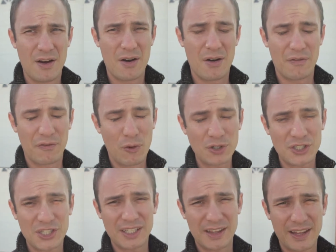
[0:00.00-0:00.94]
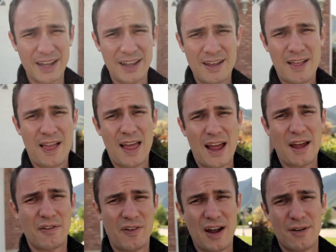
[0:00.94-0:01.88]
Unfortunately,
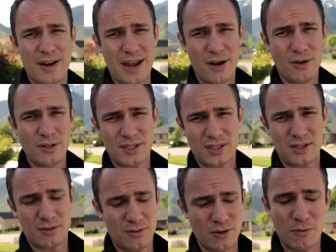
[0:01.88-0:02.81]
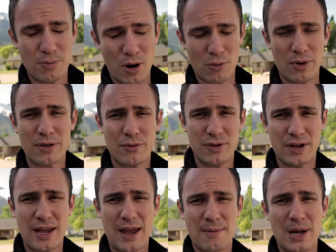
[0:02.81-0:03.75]
I found out, you know, partway through the
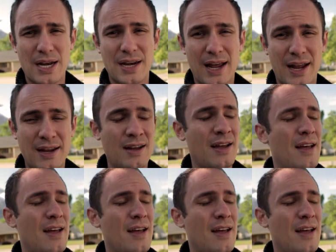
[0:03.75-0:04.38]
day Monday,